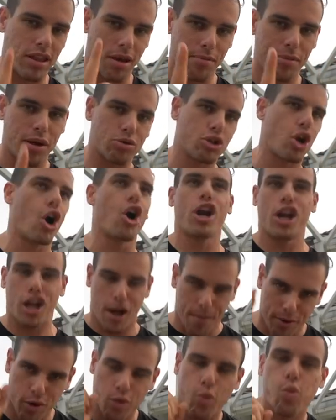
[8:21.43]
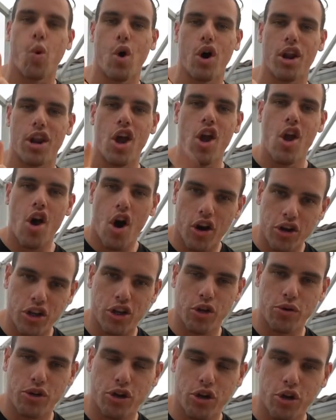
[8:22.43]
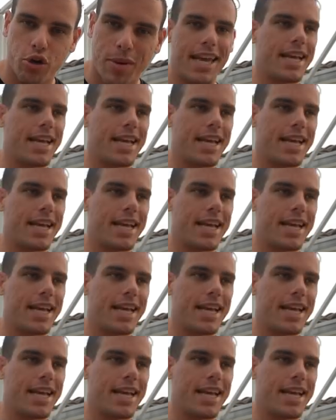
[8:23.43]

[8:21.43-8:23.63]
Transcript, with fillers: Thumbnails are number one on YouTube.